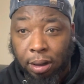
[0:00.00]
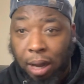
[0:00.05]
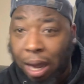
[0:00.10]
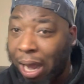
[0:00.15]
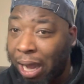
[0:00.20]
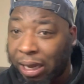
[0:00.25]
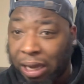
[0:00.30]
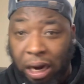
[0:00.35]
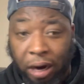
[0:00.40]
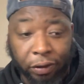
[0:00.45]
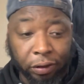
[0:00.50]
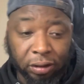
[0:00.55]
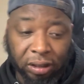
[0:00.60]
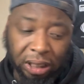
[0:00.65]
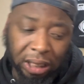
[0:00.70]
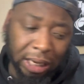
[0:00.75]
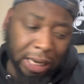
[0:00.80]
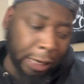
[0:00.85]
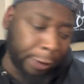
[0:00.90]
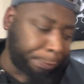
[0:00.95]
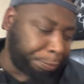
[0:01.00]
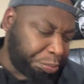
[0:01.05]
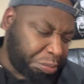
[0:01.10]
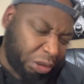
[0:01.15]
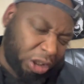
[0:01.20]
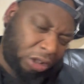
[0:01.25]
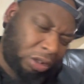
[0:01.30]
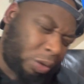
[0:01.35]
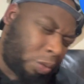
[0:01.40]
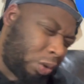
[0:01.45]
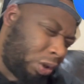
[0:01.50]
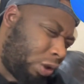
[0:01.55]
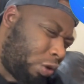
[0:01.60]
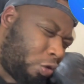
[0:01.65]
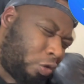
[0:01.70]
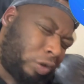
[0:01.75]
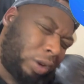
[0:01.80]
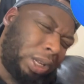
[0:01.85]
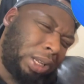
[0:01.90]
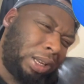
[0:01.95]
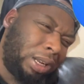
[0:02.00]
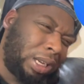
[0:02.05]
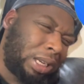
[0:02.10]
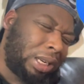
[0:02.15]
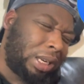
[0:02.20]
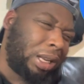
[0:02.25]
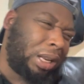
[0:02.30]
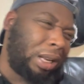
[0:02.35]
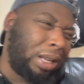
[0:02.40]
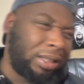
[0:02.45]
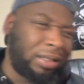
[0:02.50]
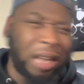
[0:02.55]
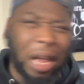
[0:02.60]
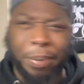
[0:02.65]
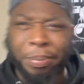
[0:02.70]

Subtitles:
I guarantee that. So when you really look at the list,